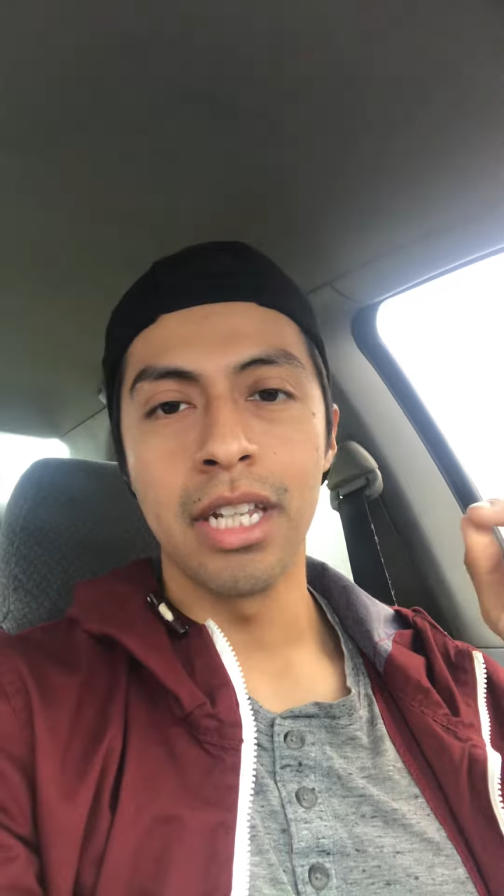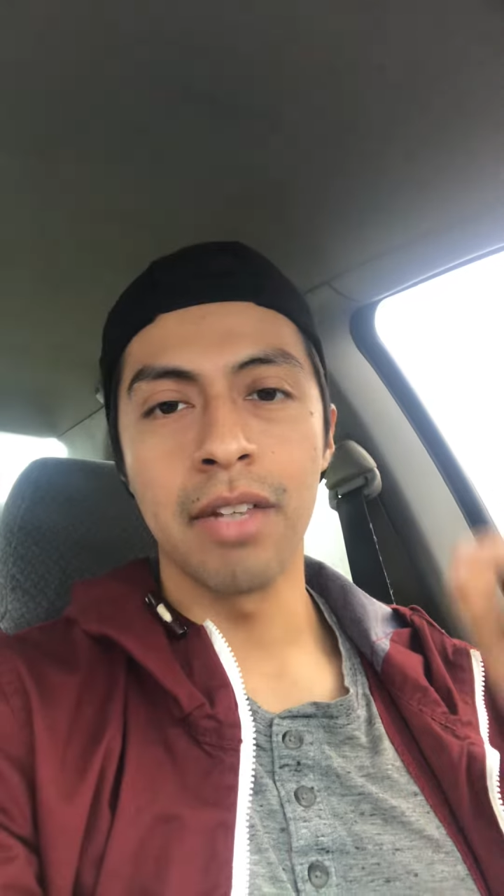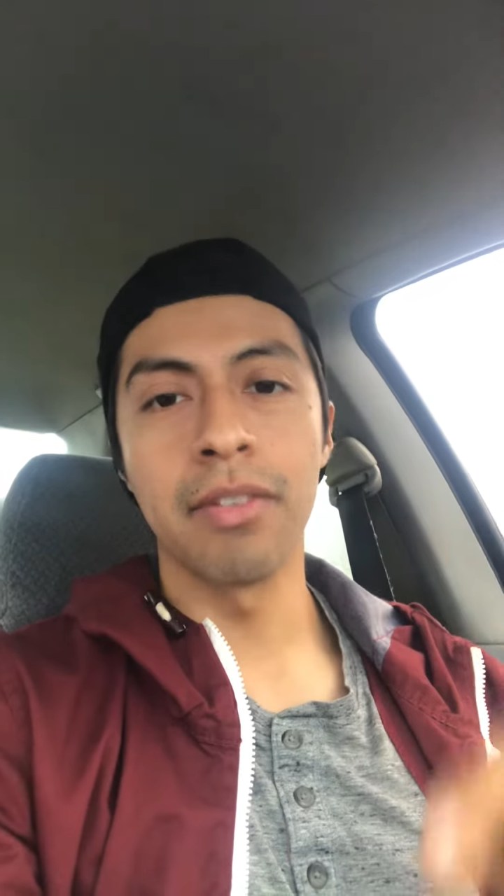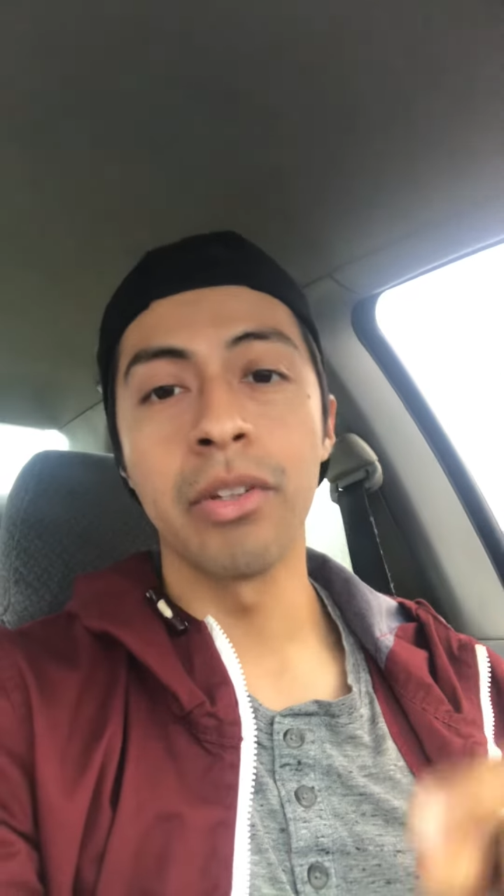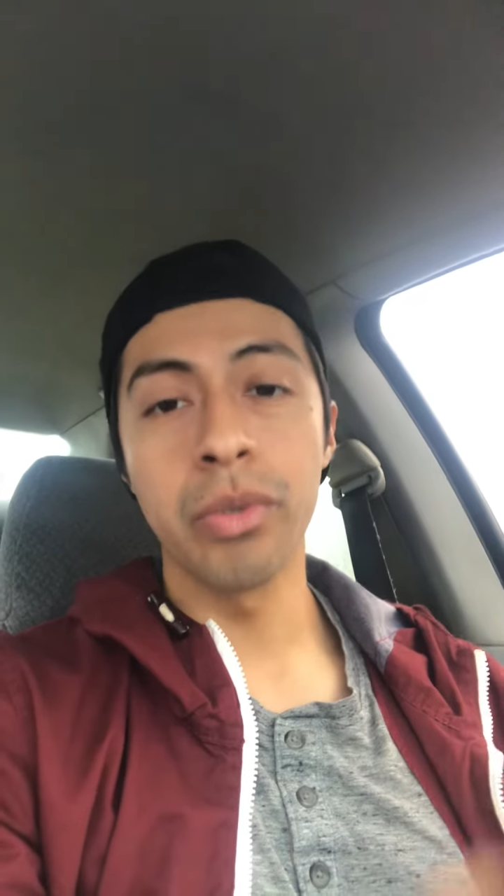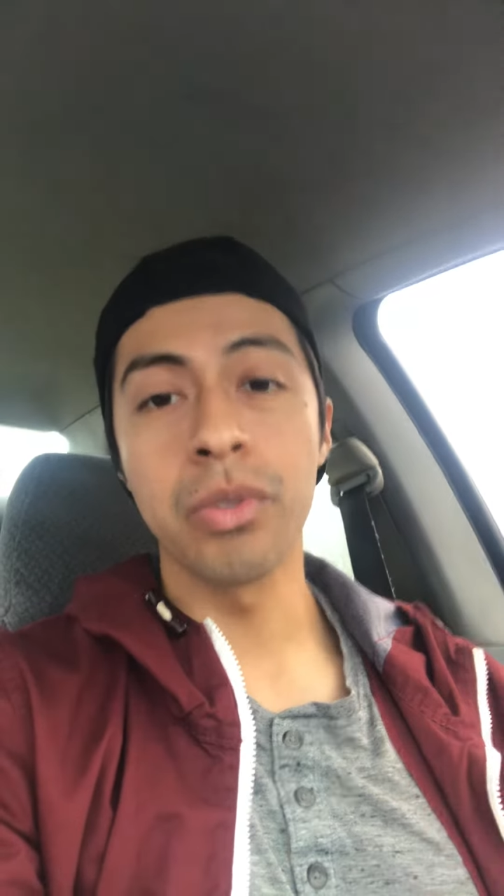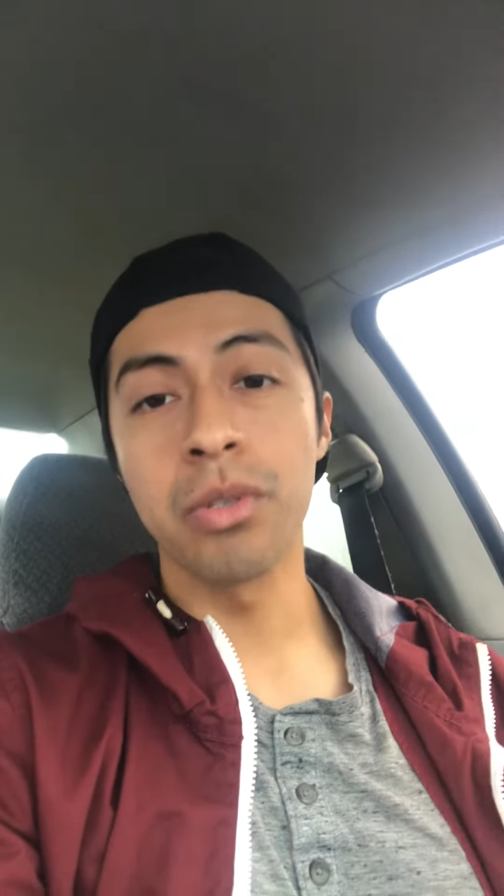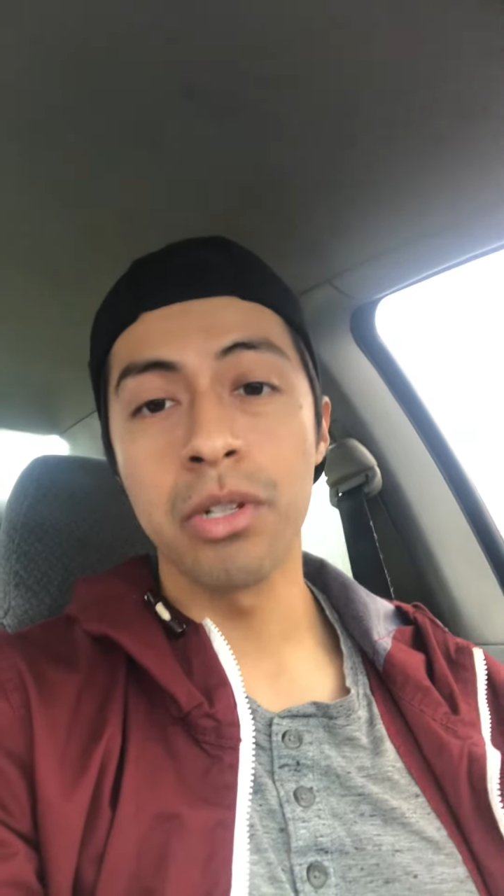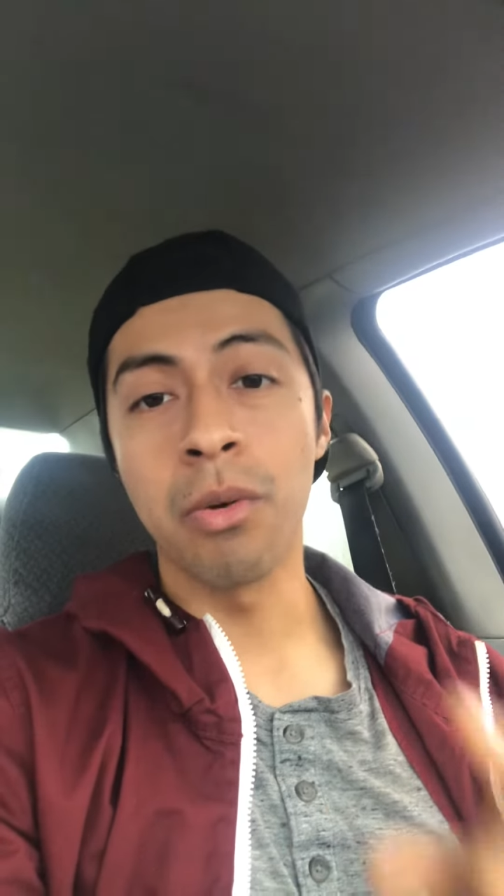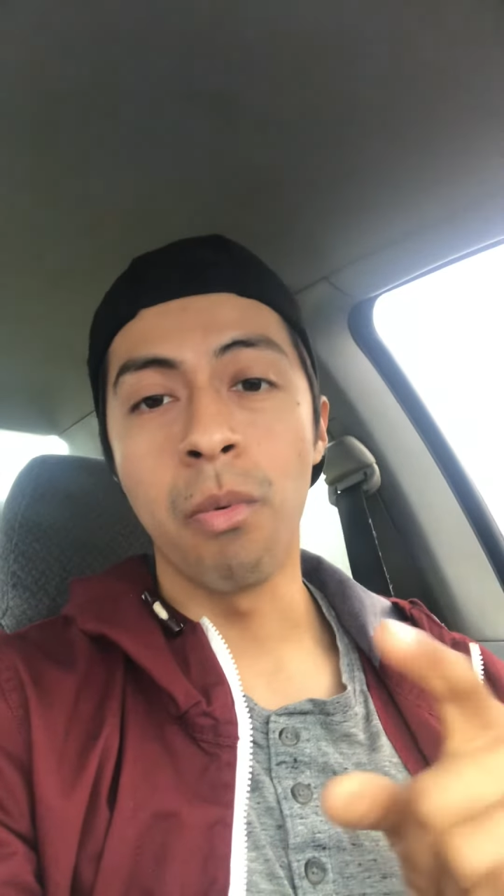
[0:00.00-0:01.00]
even though
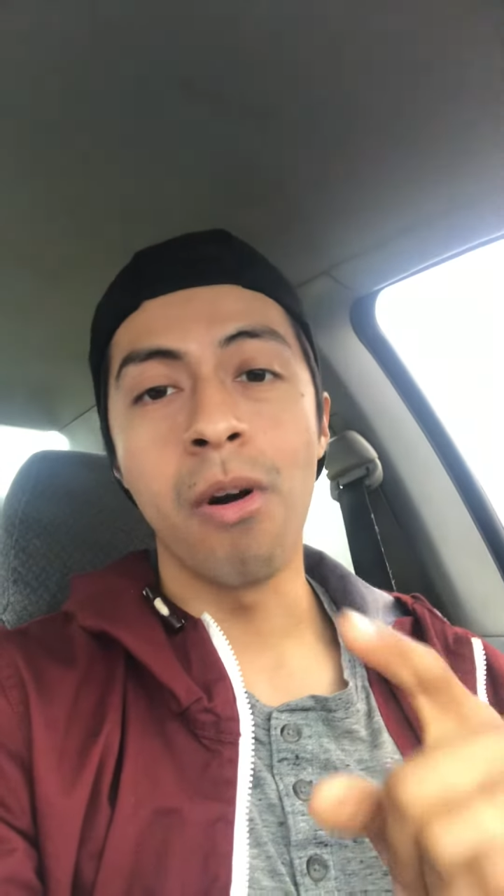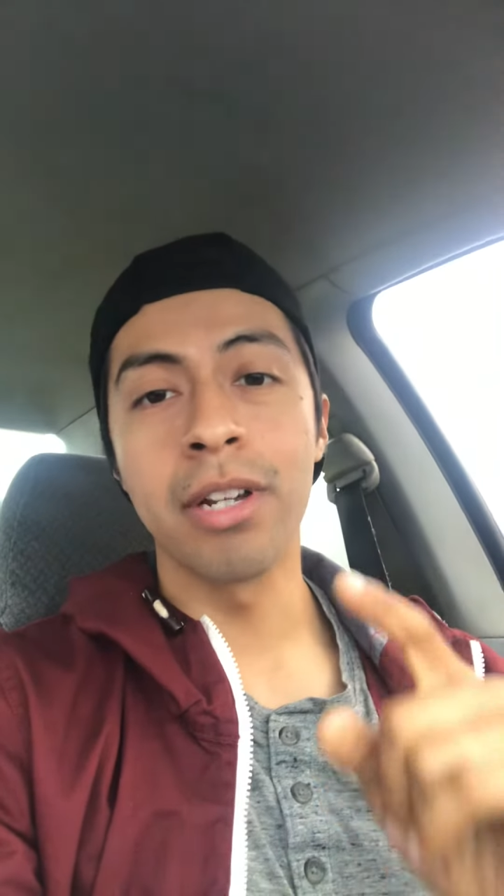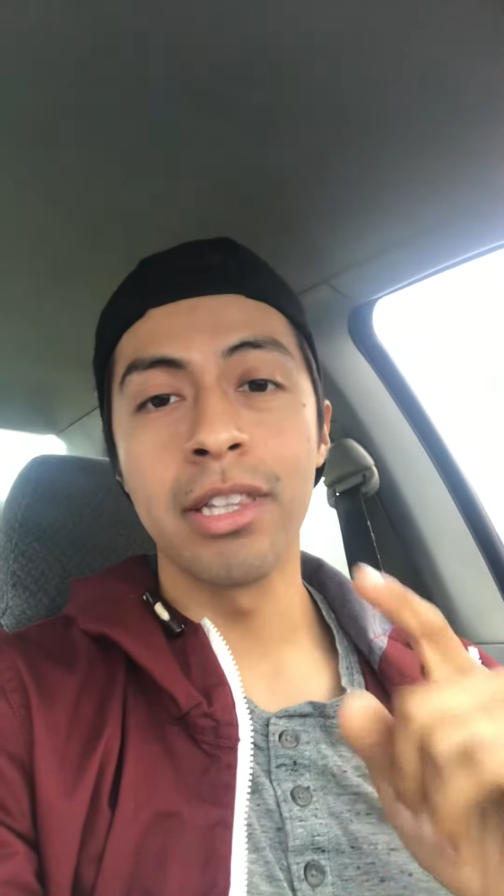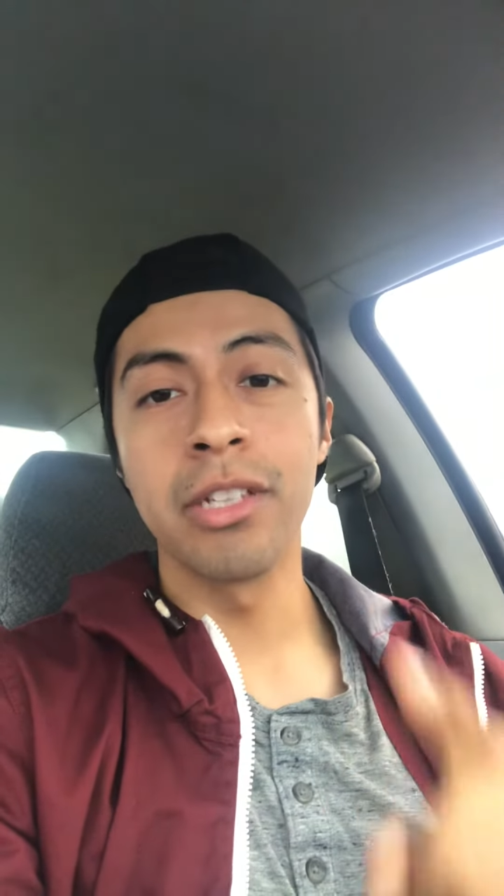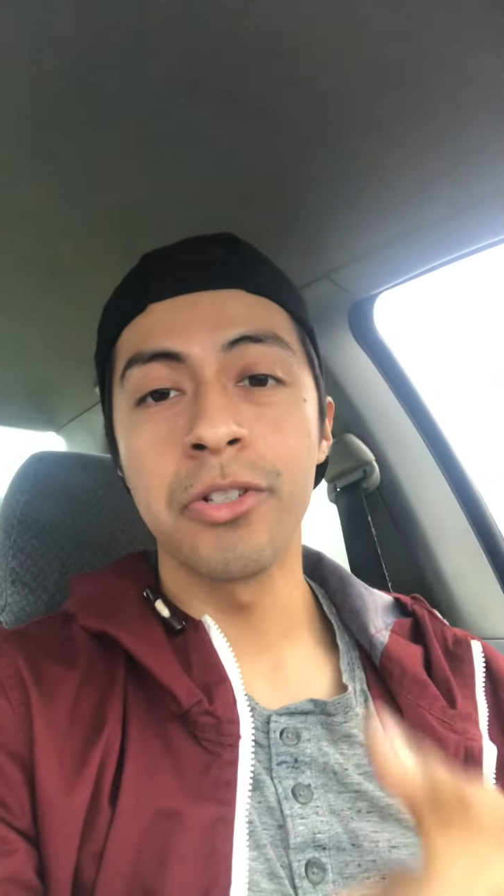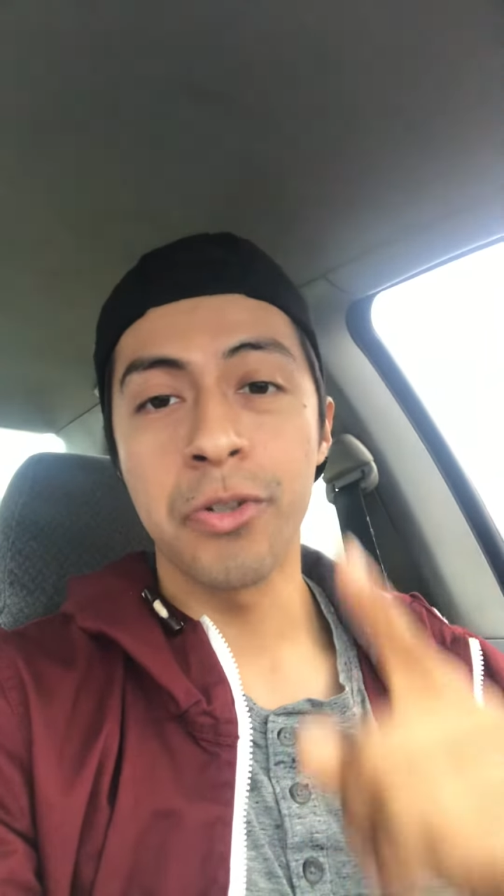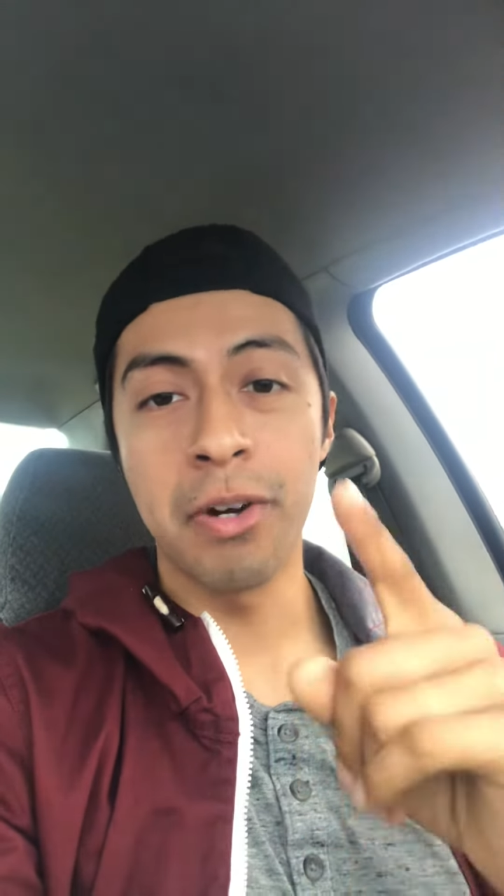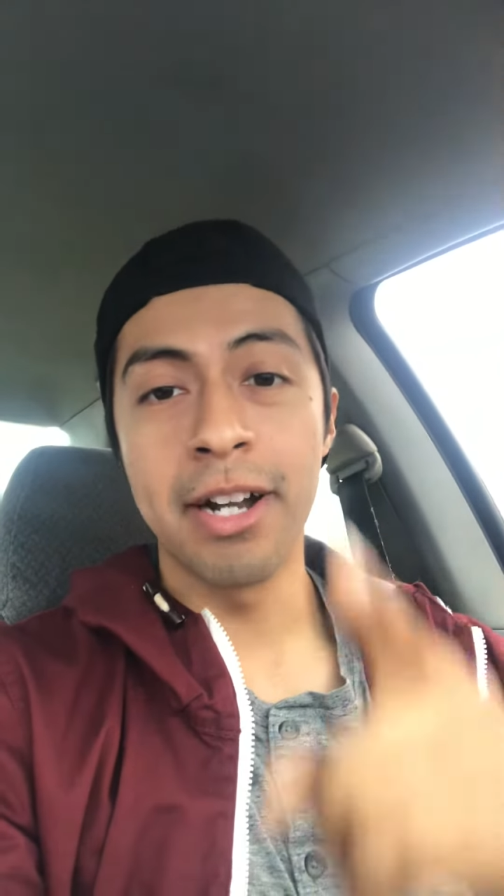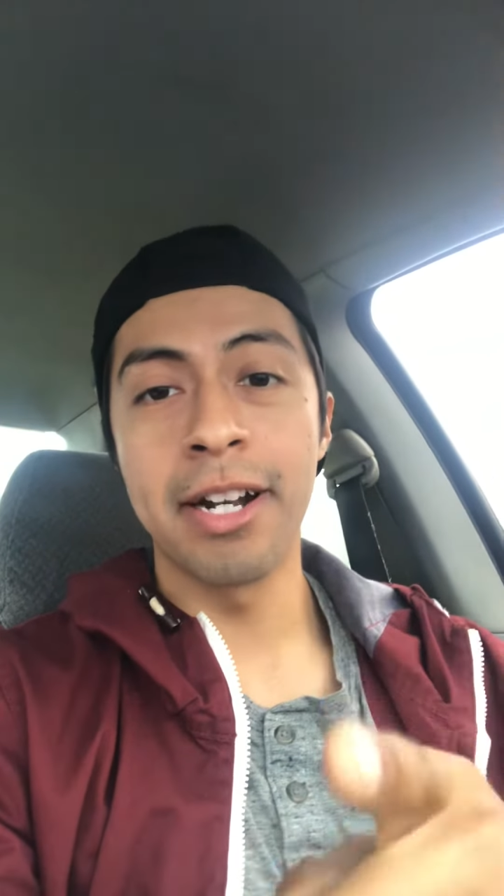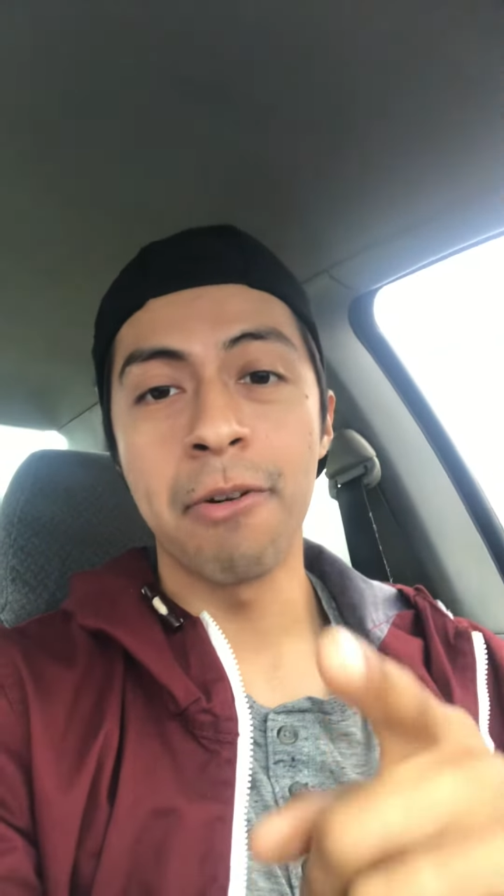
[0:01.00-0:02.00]
you're walking this
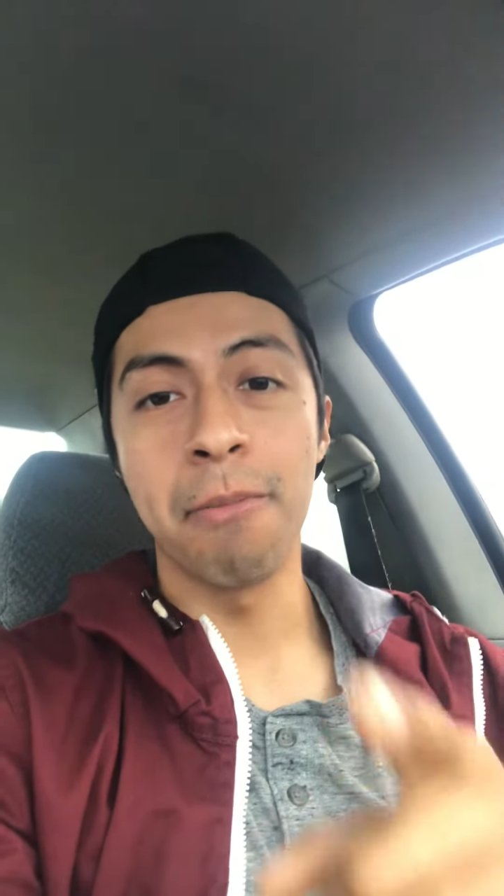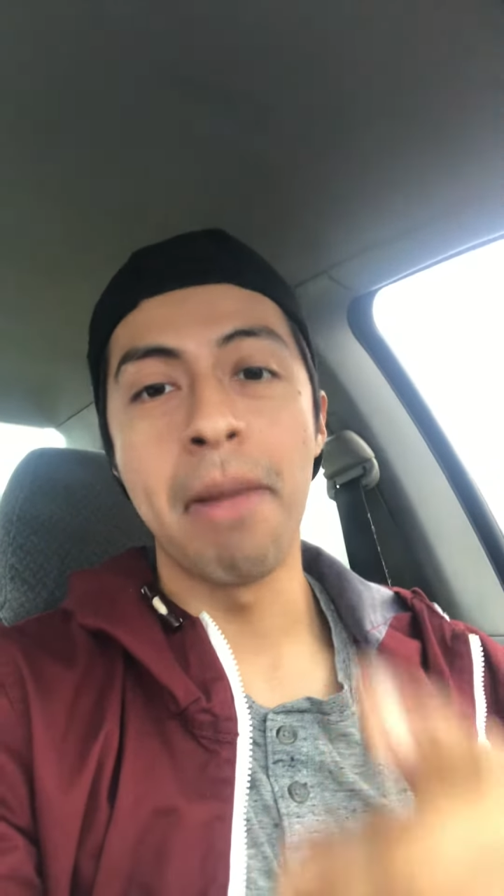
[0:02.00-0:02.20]
straight and narrow